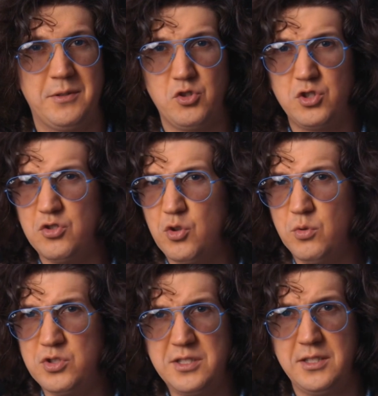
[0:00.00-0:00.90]
She
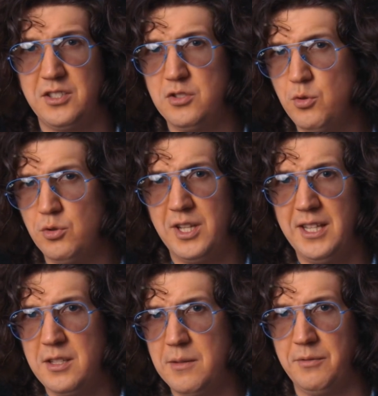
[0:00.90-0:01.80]
sews and knits all
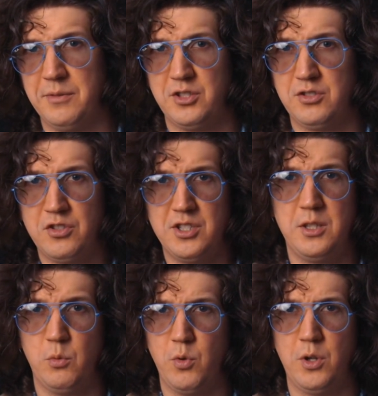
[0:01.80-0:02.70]
day, doesn't say
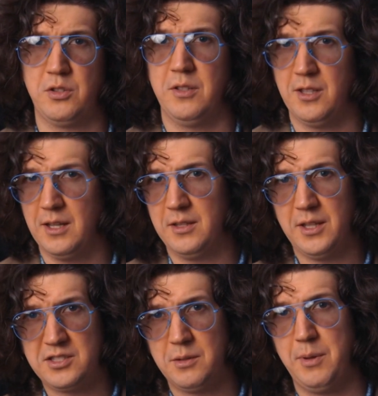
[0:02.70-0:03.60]
a word.
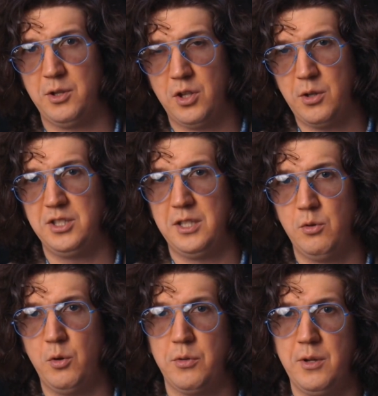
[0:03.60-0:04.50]
That's about our
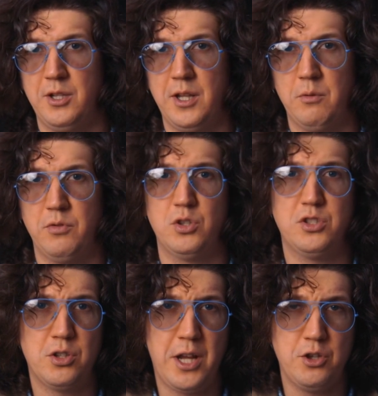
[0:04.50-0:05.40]
hero, a
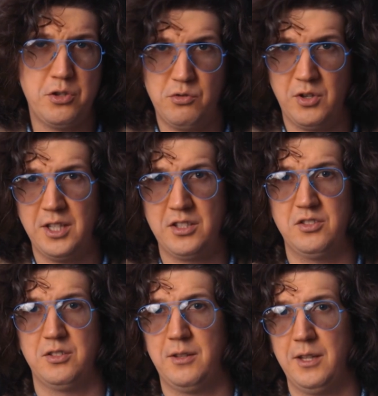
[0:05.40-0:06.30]
versatile
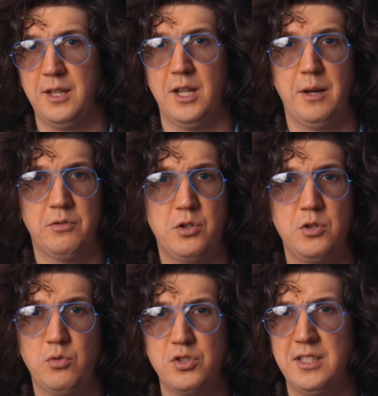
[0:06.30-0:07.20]
device. After
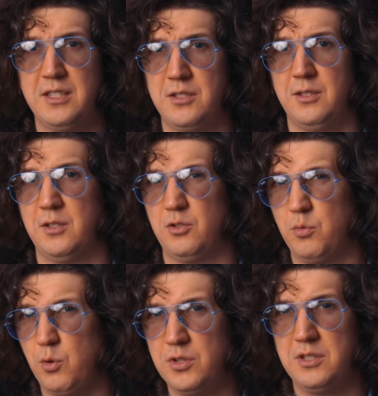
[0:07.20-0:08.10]
using it, you
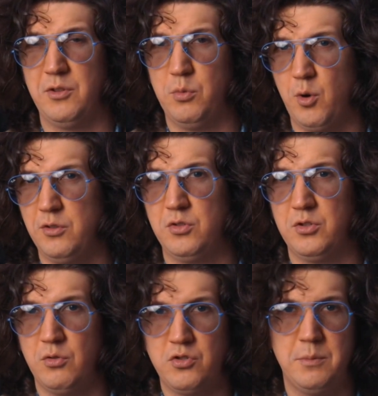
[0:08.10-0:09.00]
won't even want to
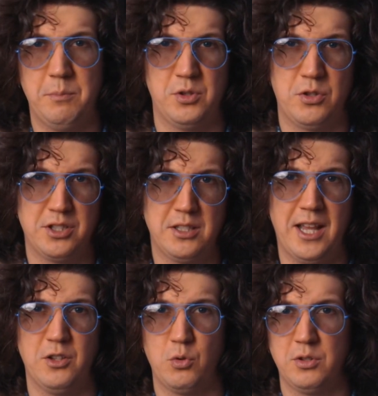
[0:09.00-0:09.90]
use the built-in
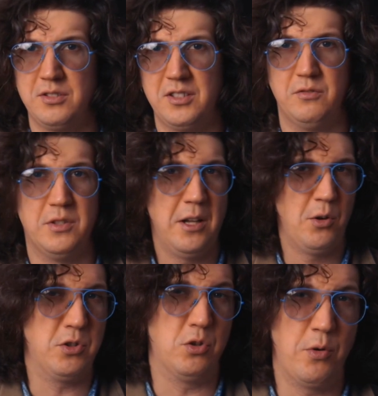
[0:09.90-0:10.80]
Android TV
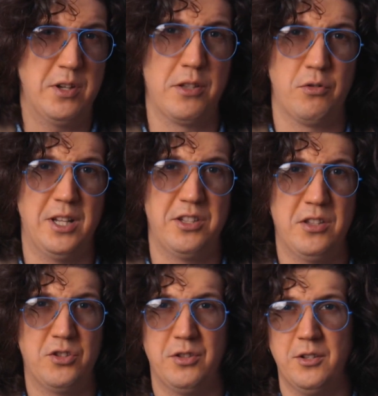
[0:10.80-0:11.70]
on Sony
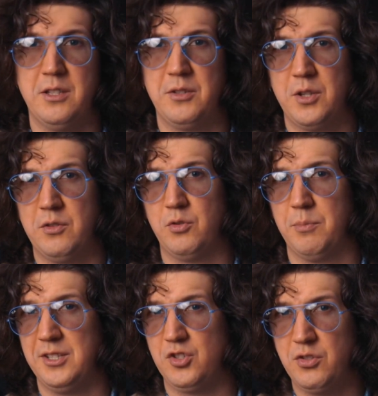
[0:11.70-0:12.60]
devices, not to
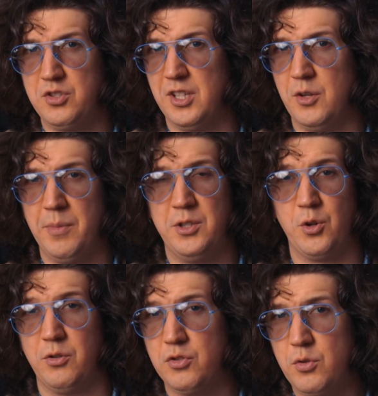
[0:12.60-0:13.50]
mention Xiaomi
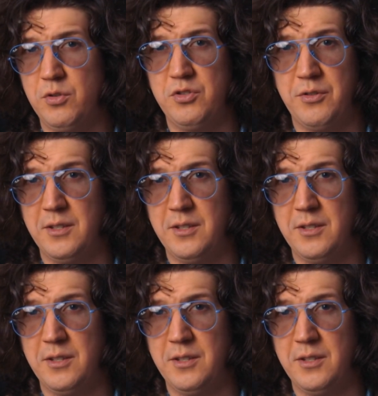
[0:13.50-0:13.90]
consoles.